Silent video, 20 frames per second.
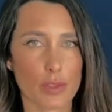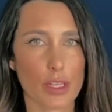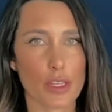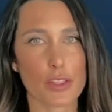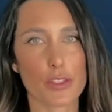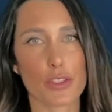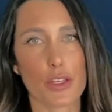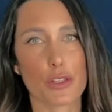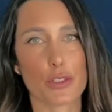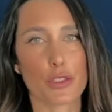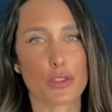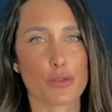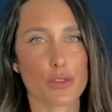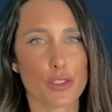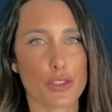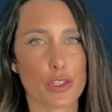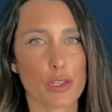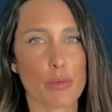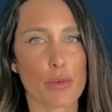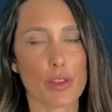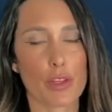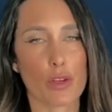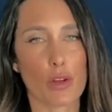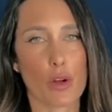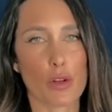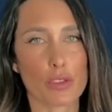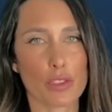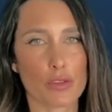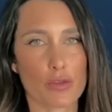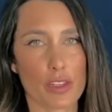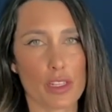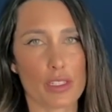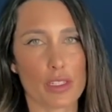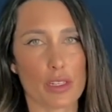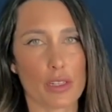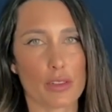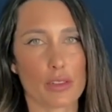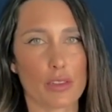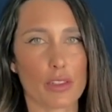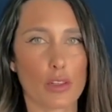So to resume on the Golden
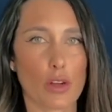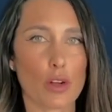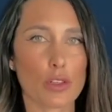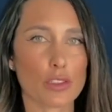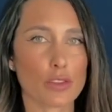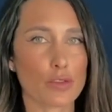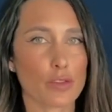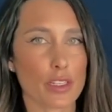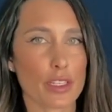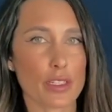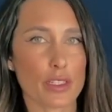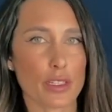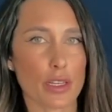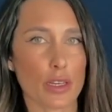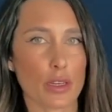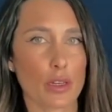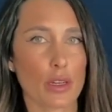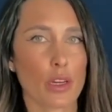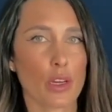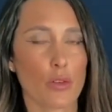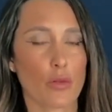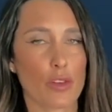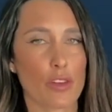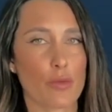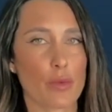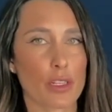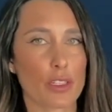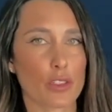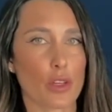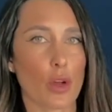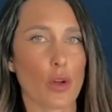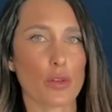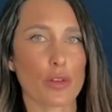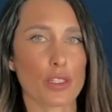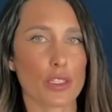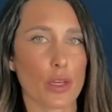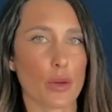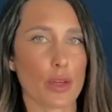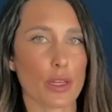Visa. The Golden Visa, we've been told, is going